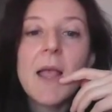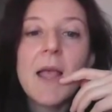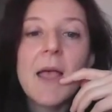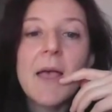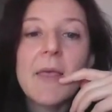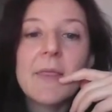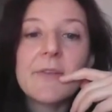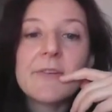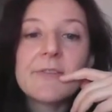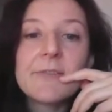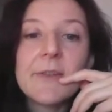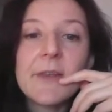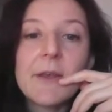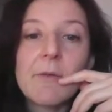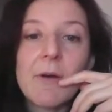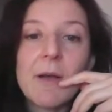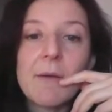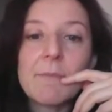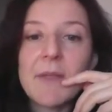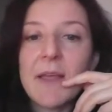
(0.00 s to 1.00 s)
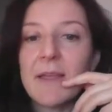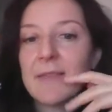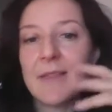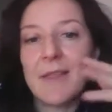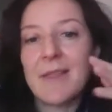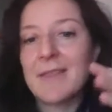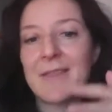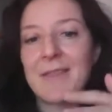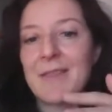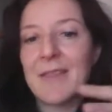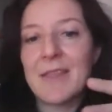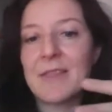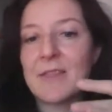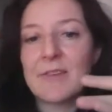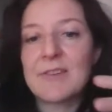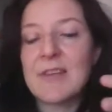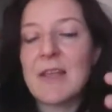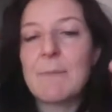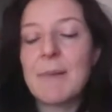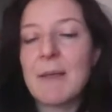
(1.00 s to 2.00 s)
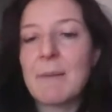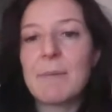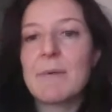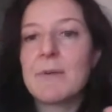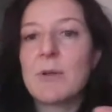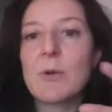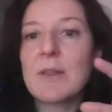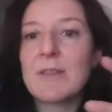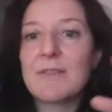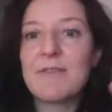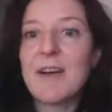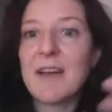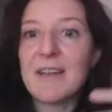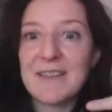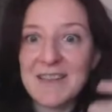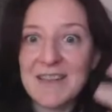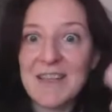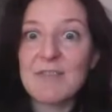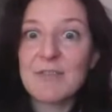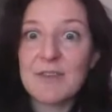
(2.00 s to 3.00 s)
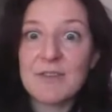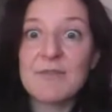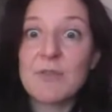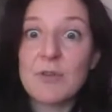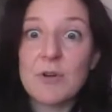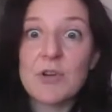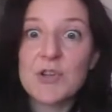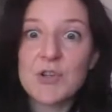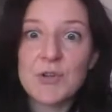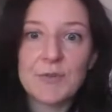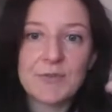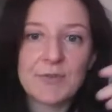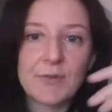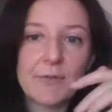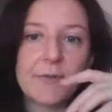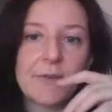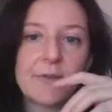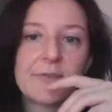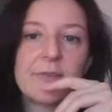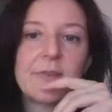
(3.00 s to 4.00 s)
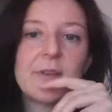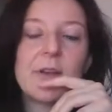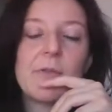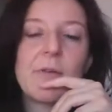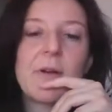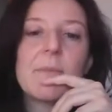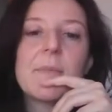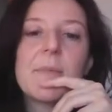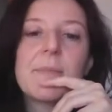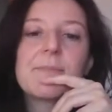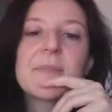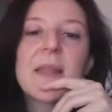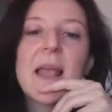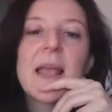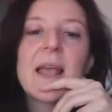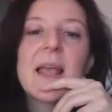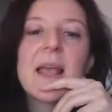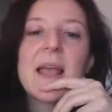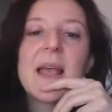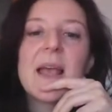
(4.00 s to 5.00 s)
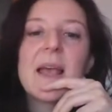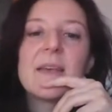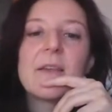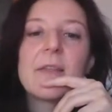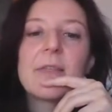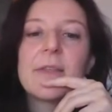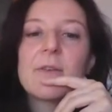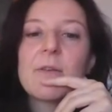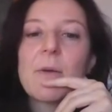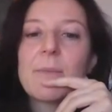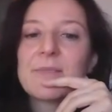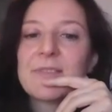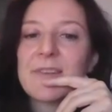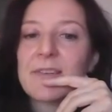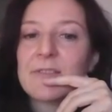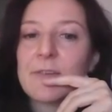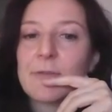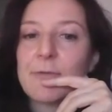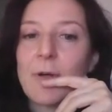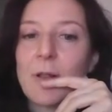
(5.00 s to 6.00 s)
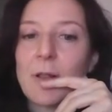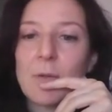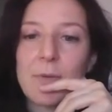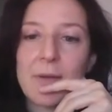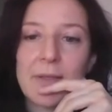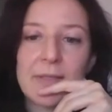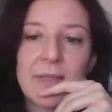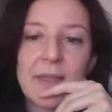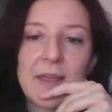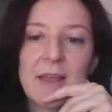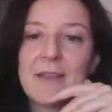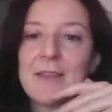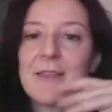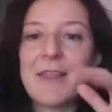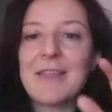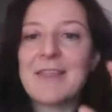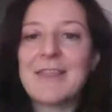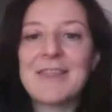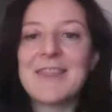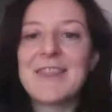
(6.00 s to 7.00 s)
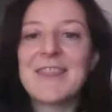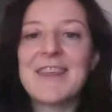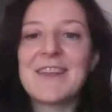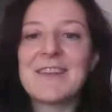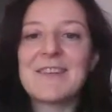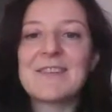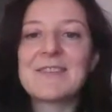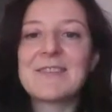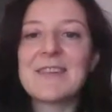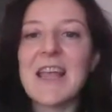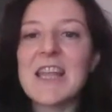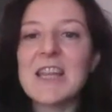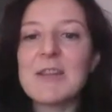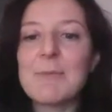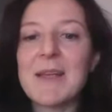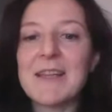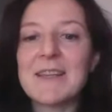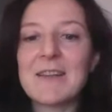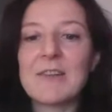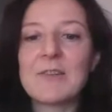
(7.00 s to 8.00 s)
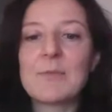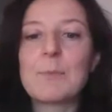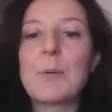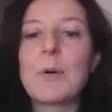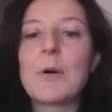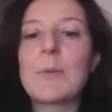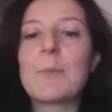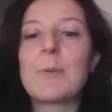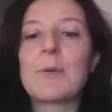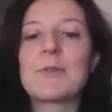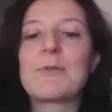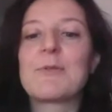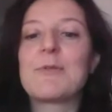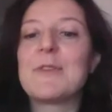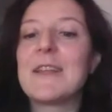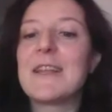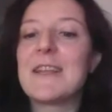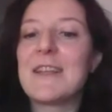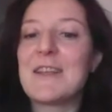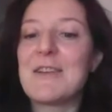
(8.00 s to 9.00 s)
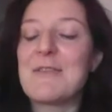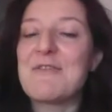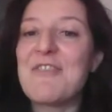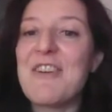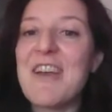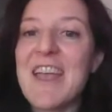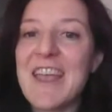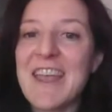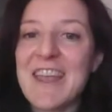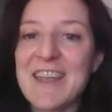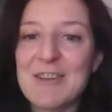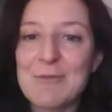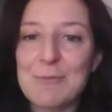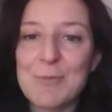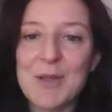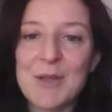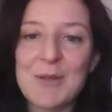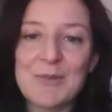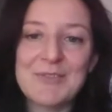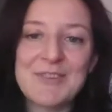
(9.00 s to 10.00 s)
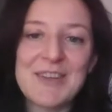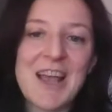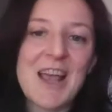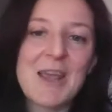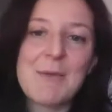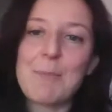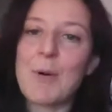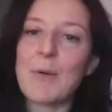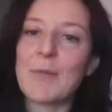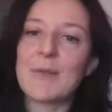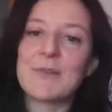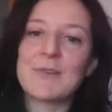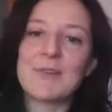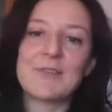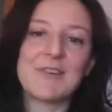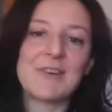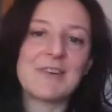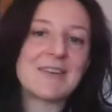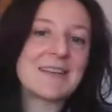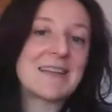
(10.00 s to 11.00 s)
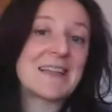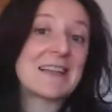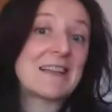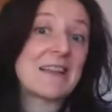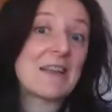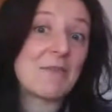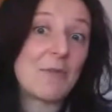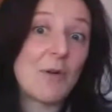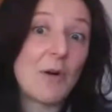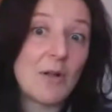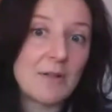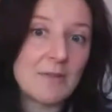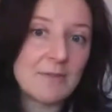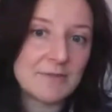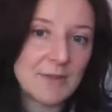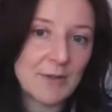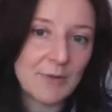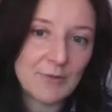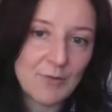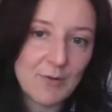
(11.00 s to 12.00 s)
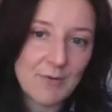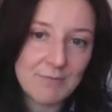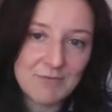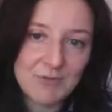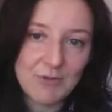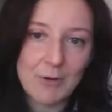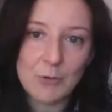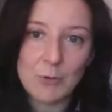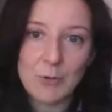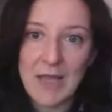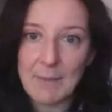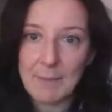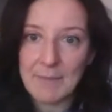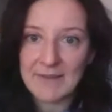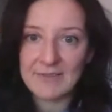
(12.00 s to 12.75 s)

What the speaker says: This theorem, and in the same paper you can find different versions of this theorem. The theorem says the following thing. The statement is purposefully vague because the hypotheses are a little involved, so I'm trying to keep it